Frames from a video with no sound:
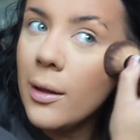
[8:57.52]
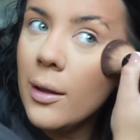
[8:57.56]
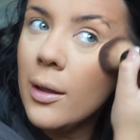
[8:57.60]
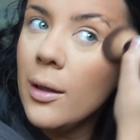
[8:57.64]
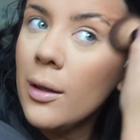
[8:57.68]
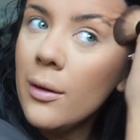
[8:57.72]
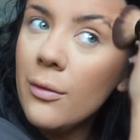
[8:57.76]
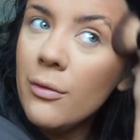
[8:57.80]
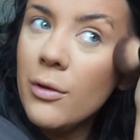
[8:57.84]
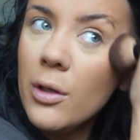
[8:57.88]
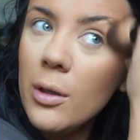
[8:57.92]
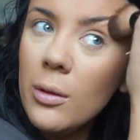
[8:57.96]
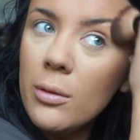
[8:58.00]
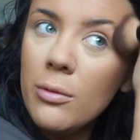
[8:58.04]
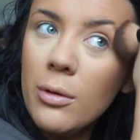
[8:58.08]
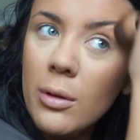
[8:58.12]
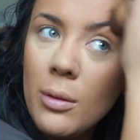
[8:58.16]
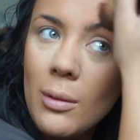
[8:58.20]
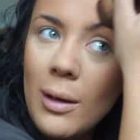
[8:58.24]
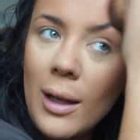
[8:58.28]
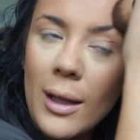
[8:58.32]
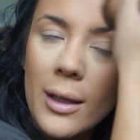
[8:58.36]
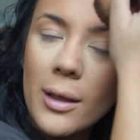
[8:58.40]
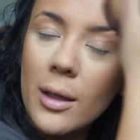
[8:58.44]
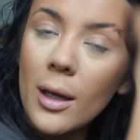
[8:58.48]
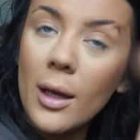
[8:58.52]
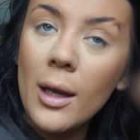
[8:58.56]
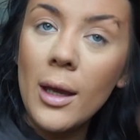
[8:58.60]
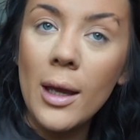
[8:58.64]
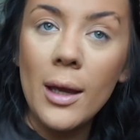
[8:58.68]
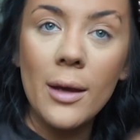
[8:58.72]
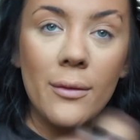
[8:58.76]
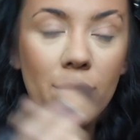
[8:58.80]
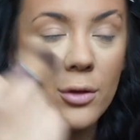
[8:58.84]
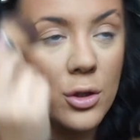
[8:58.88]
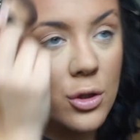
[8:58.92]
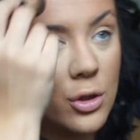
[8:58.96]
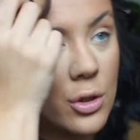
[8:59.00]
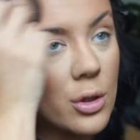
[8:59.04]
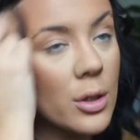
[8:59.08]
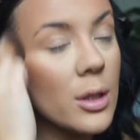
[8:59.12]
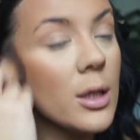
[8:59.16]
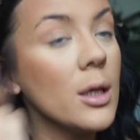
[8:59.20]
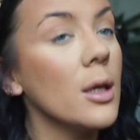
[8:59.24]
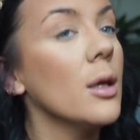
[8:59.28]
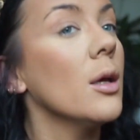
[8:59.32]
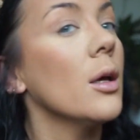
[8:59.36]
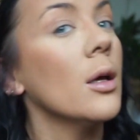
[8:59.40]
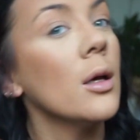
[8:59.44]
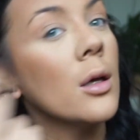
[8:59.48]
If you do like a heavy
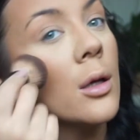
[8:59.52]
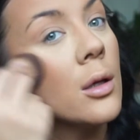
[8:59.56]
duty,